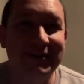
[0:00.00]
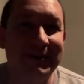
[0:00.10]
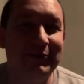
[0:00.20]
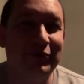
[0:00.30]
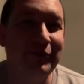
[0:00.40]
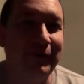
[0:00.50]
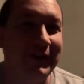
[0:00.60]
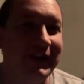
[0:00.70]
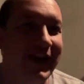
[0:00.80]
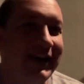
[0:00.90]
there some truth
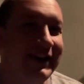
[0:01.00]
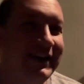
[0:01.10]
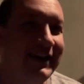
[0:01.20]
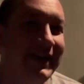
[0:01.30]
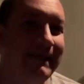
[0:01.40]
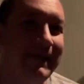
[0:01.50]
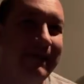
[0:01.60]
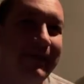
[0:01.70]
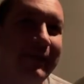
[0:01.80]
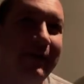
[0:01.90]
to that?
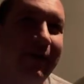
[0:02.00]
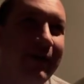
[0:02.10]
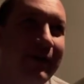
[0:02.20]
If there